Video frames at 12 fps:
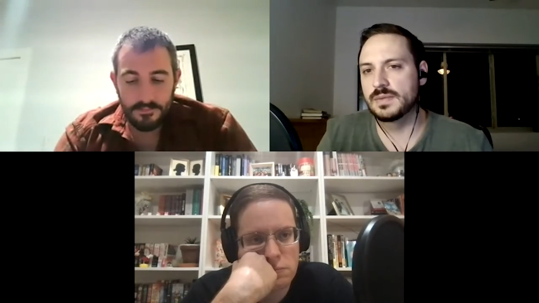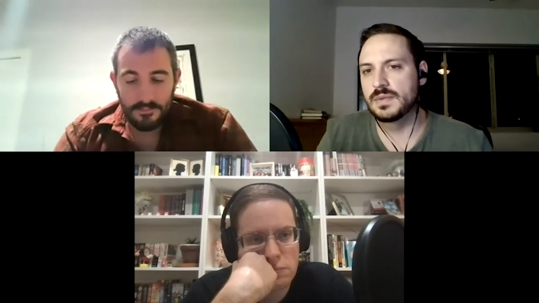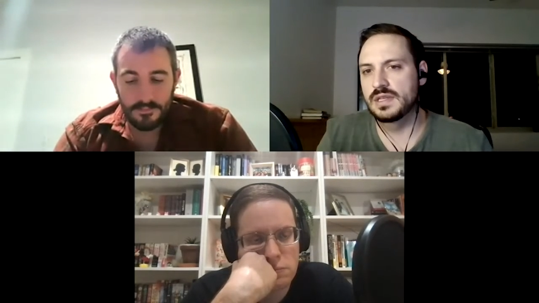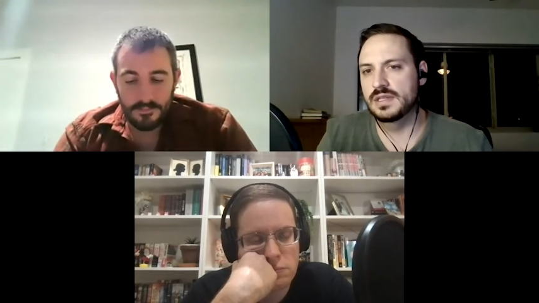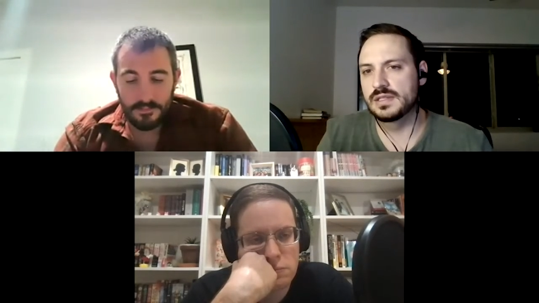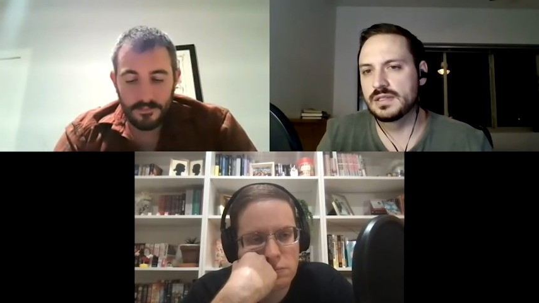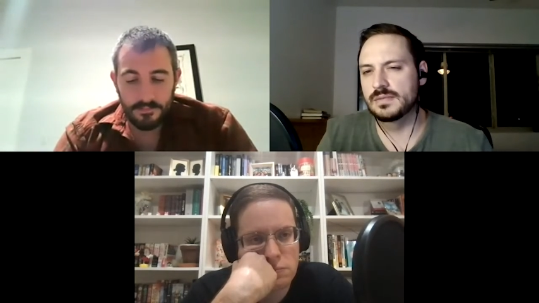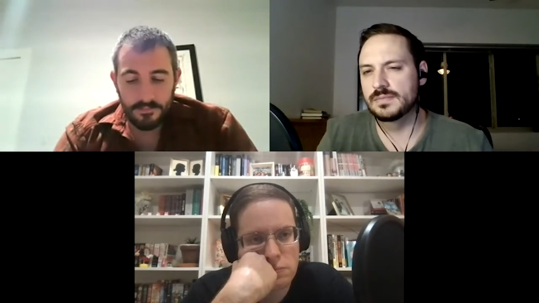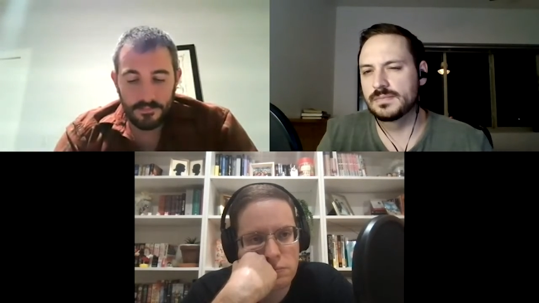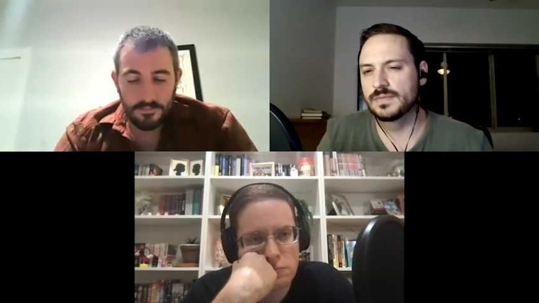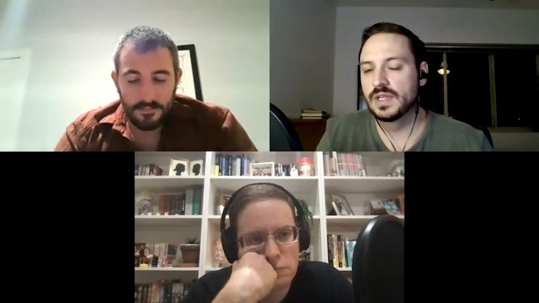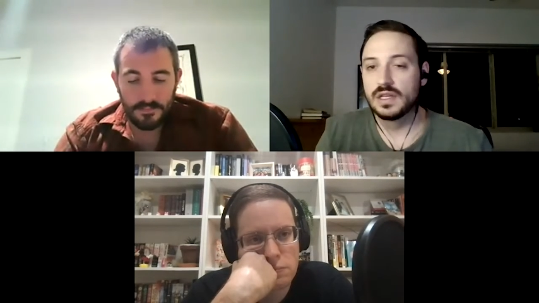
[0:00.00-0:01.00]
Speaker 1: some of these
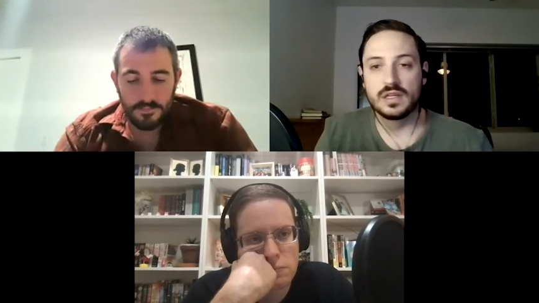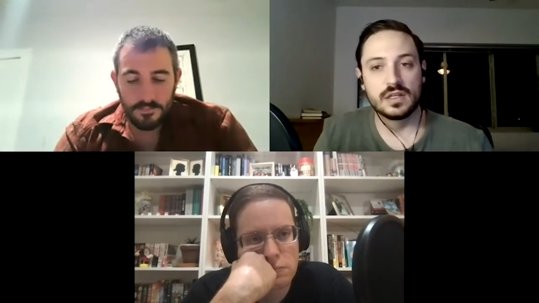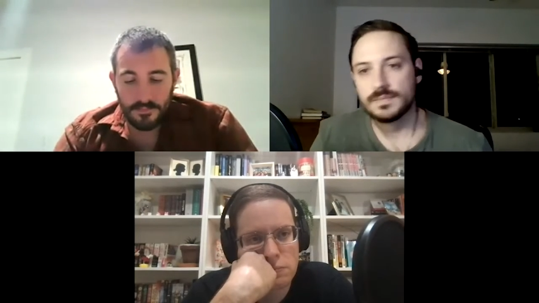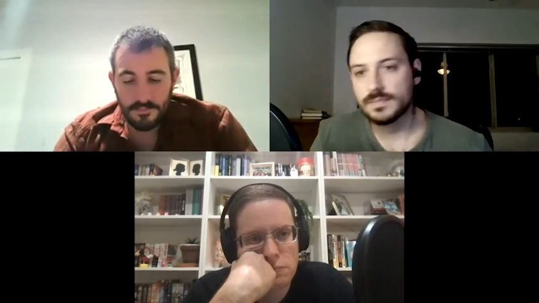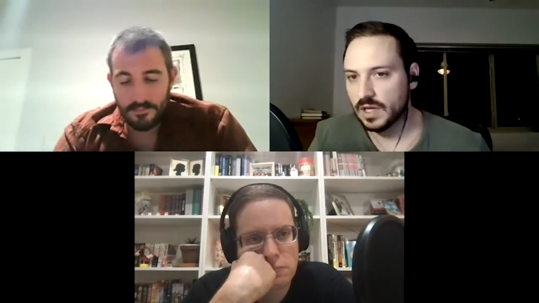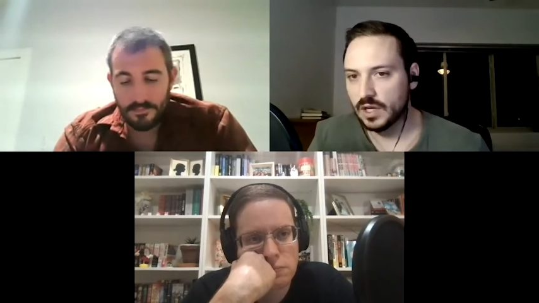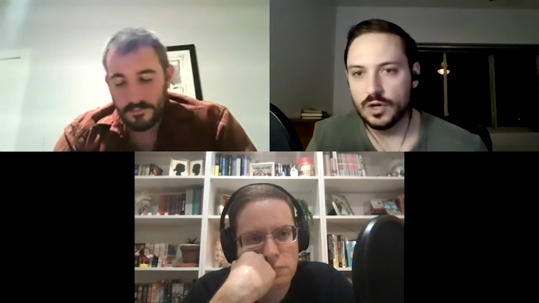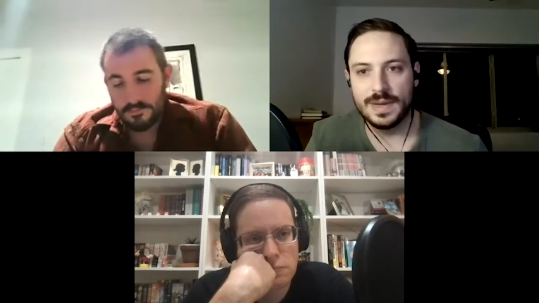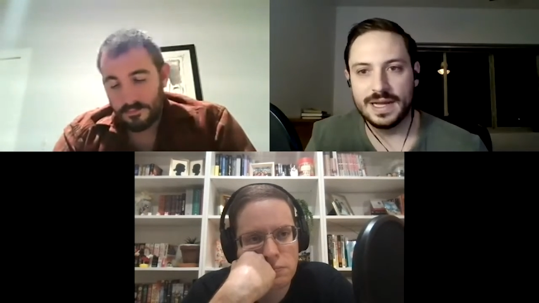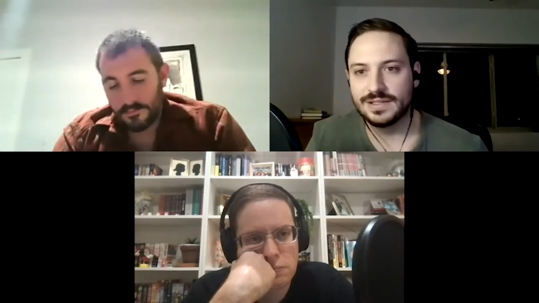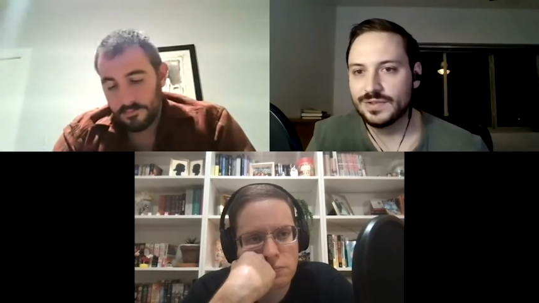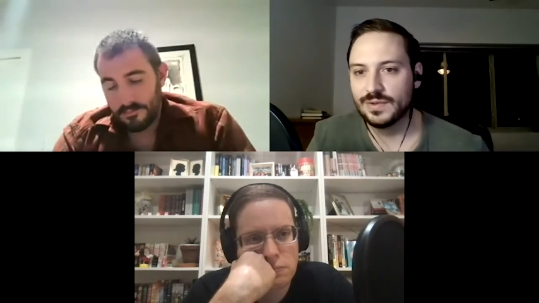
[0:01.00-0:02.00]
I'll go
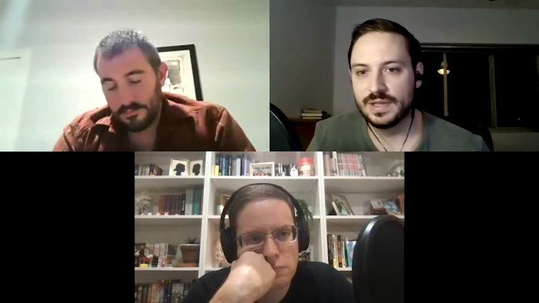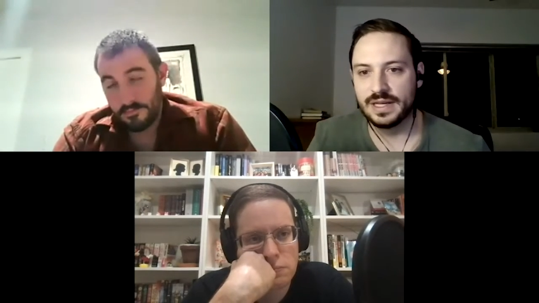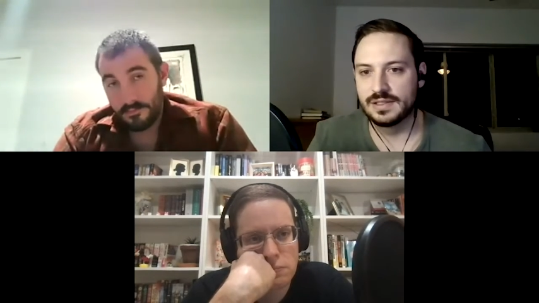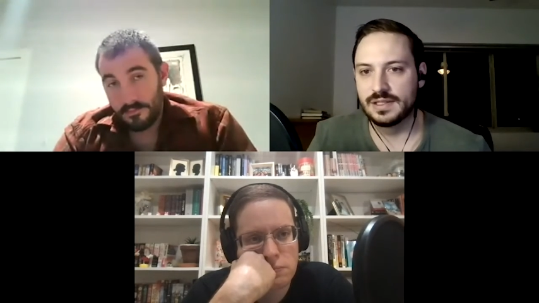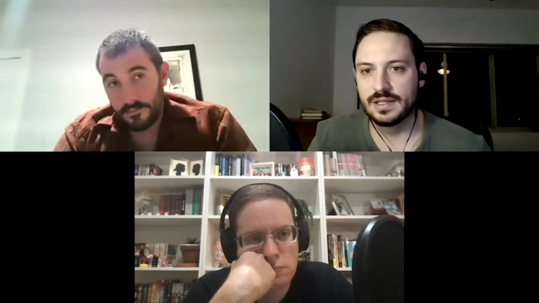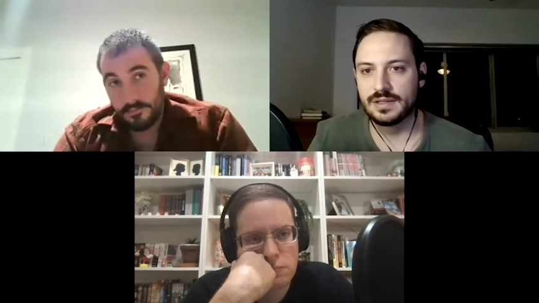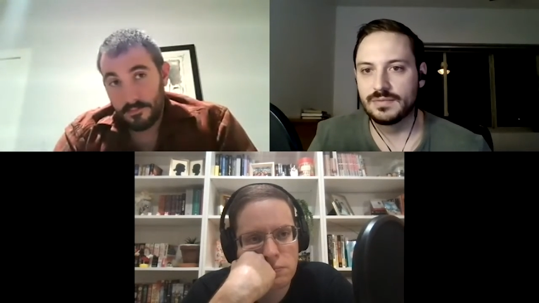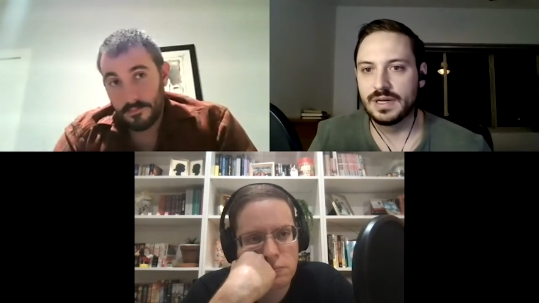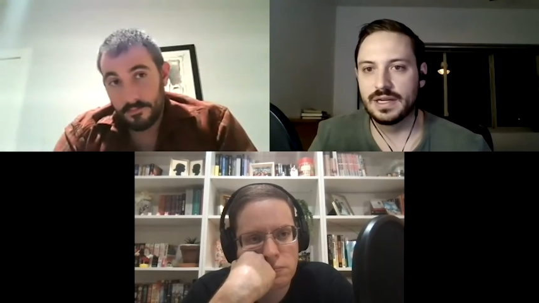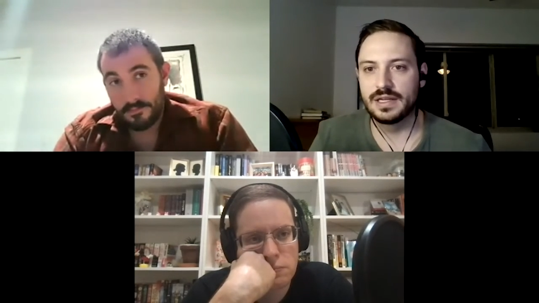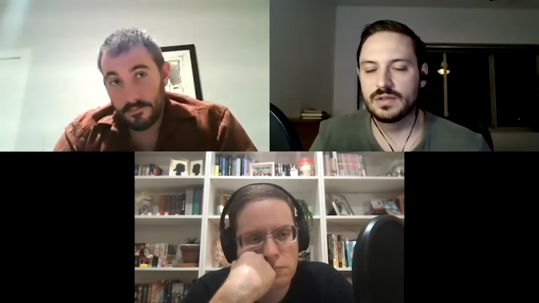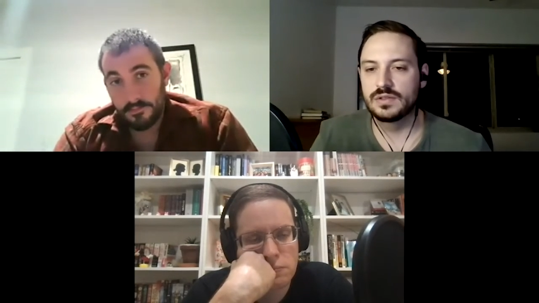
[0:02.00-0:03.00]
back to 2008,
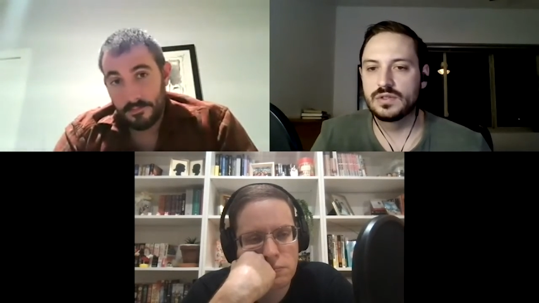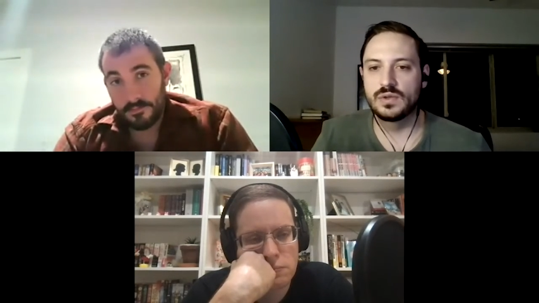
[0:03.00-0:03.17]
right?